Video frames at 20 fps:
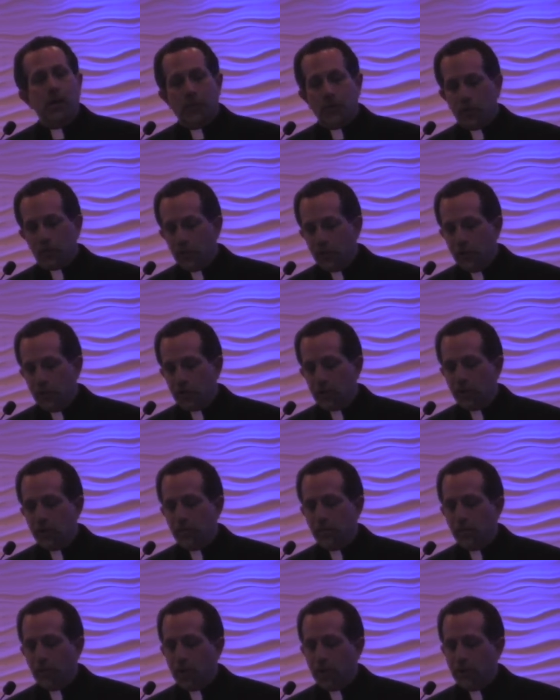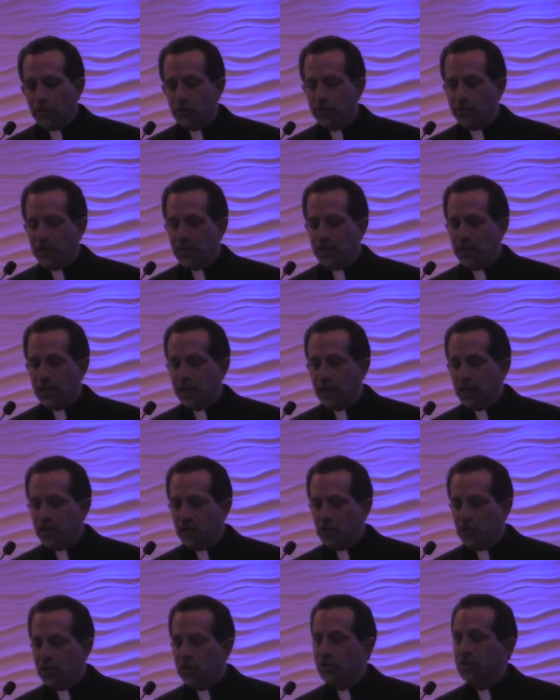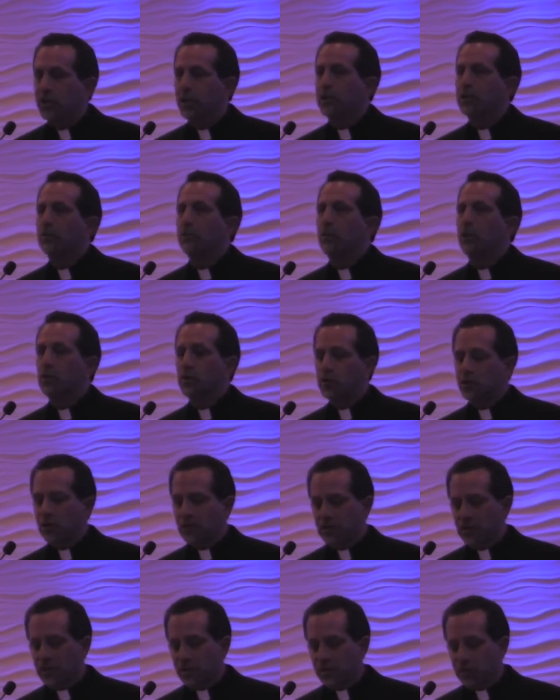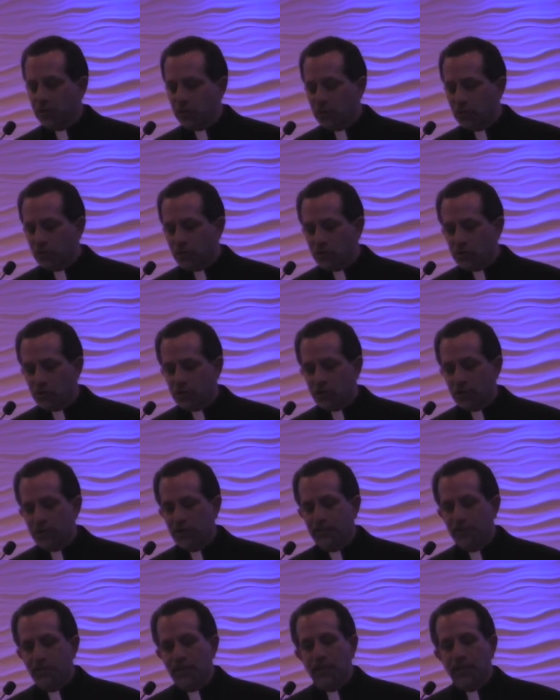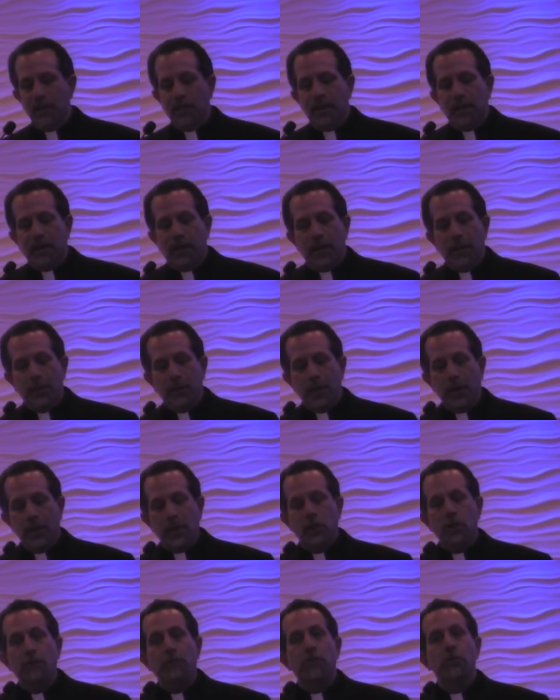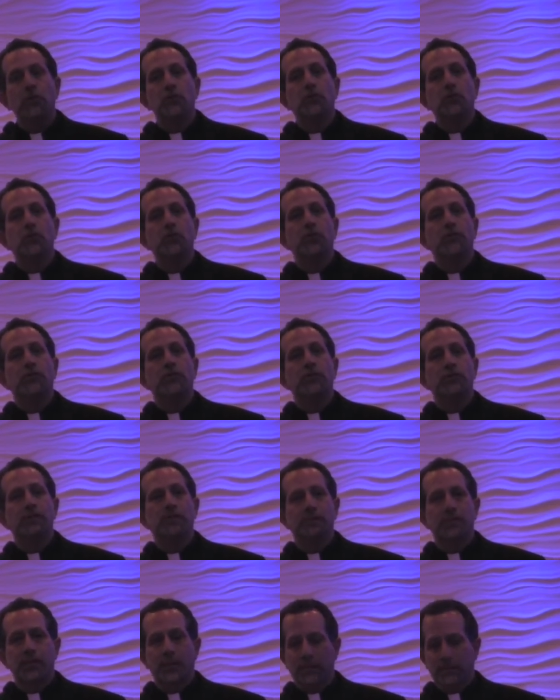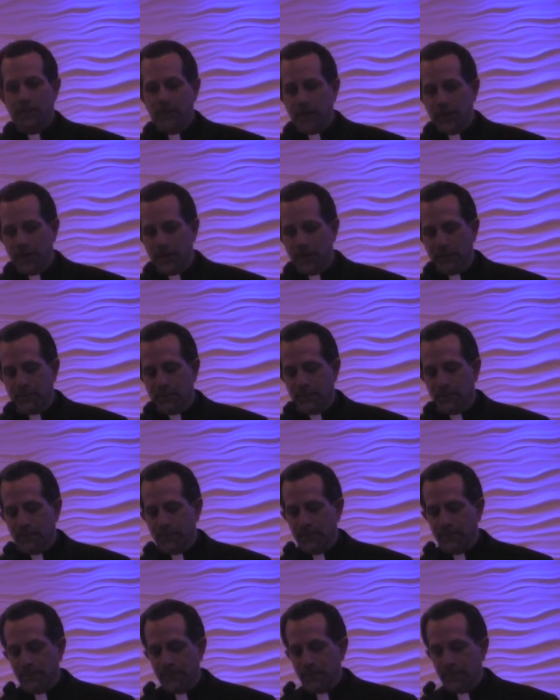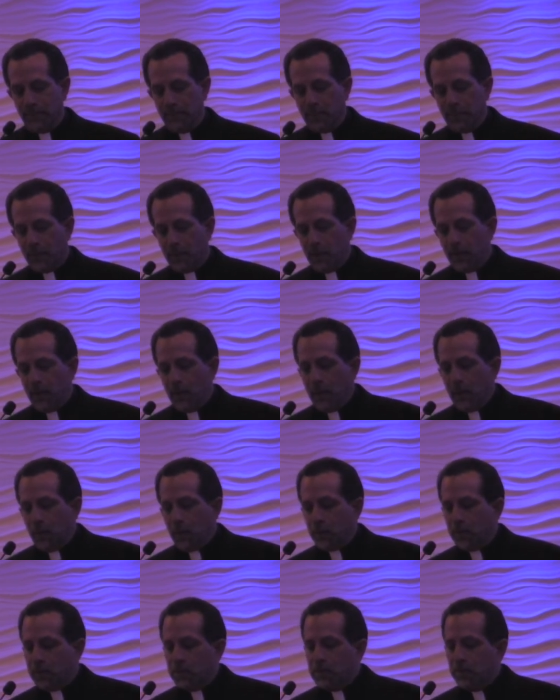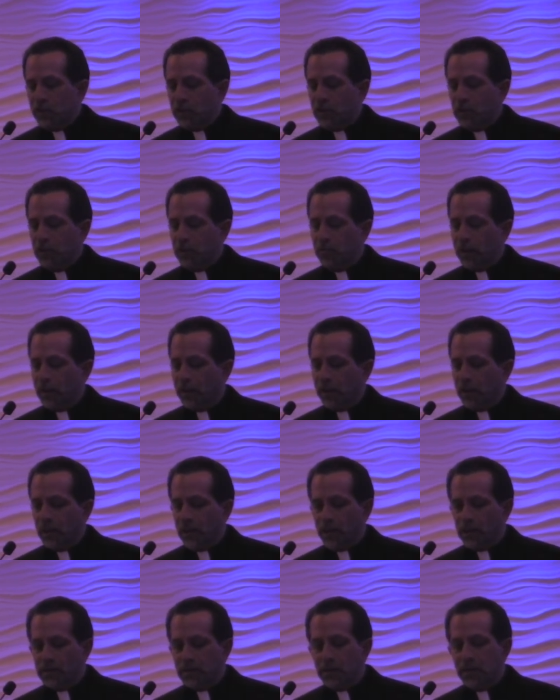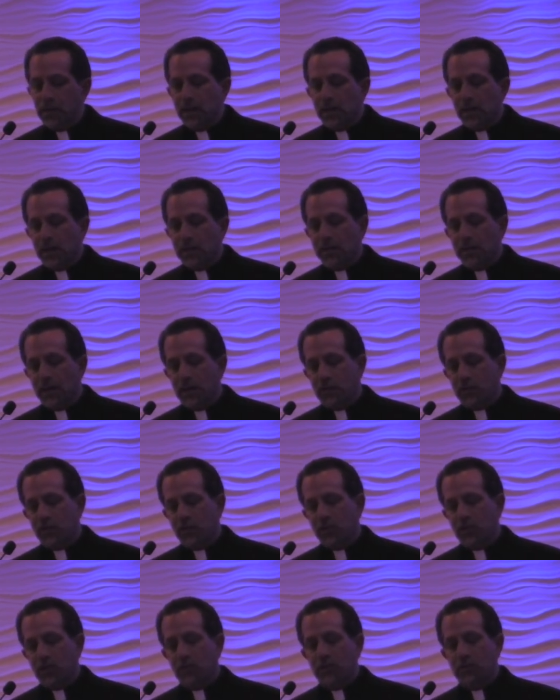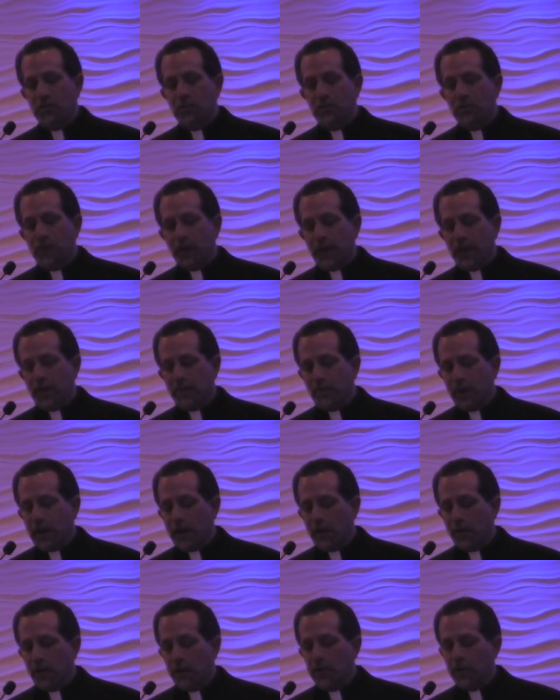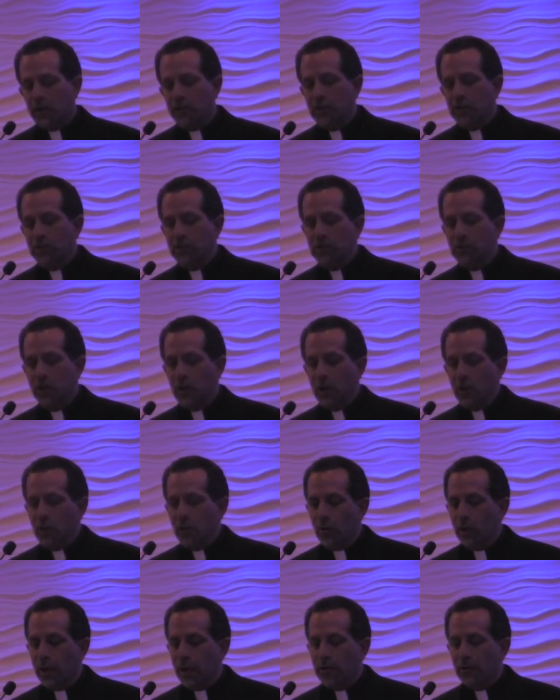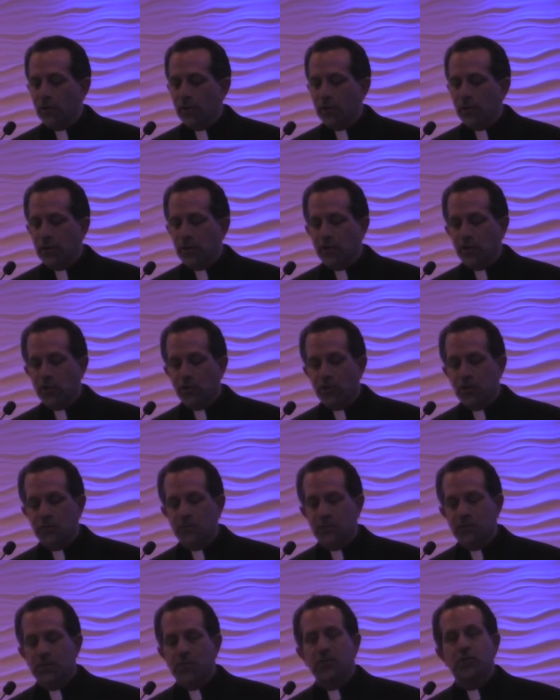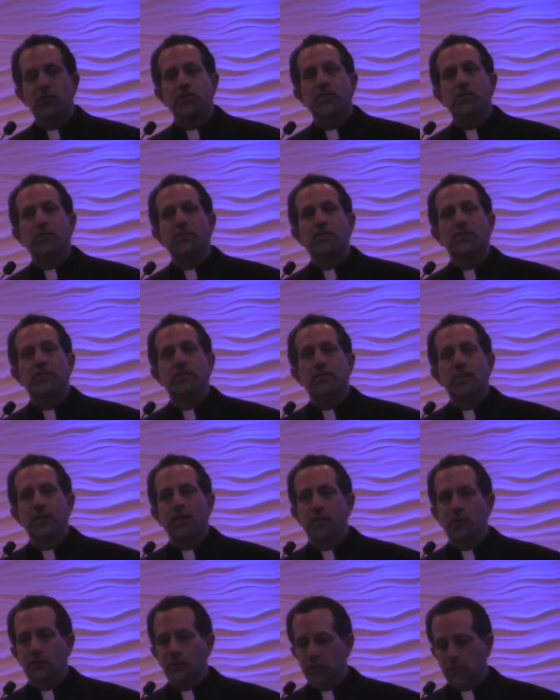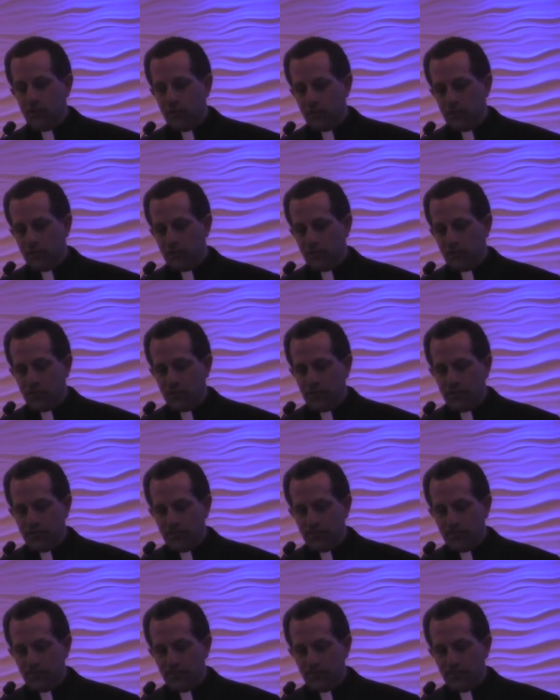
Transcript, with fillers: The clergy applaud your dedication and devotion to the church and thank you for your service of love. We especially recognize the young adults chosen by our parishes who are entering leadership positions in the church.